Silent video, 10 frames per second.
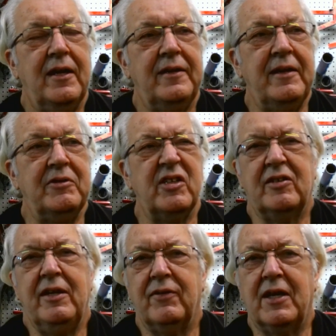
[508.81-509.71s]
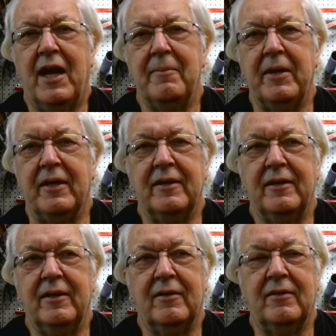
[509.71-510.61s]
they would just leave a comment,
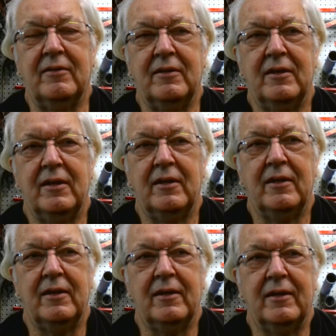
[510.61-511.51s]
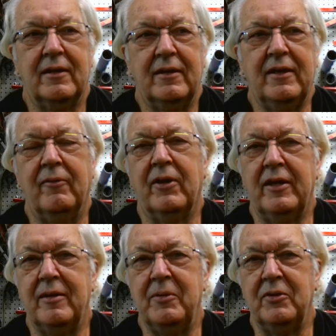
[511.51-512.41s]
you know, get rid
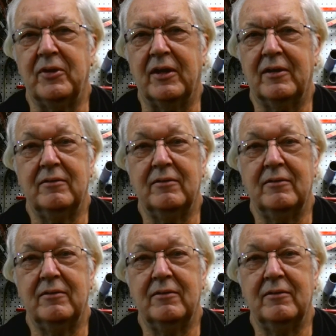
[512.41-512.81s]
of the music.